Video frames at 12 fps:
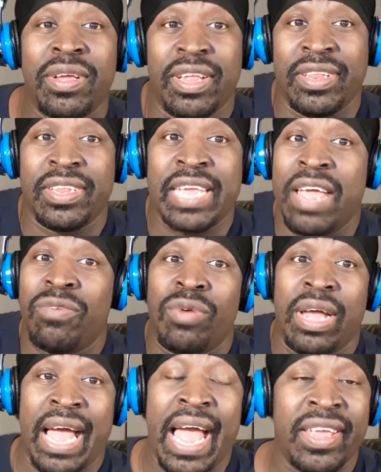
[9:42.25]
because guess
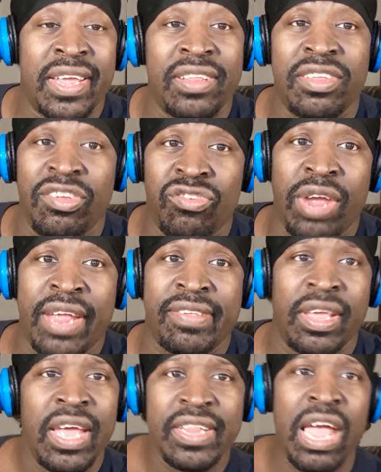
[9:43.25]
what? I get to address it.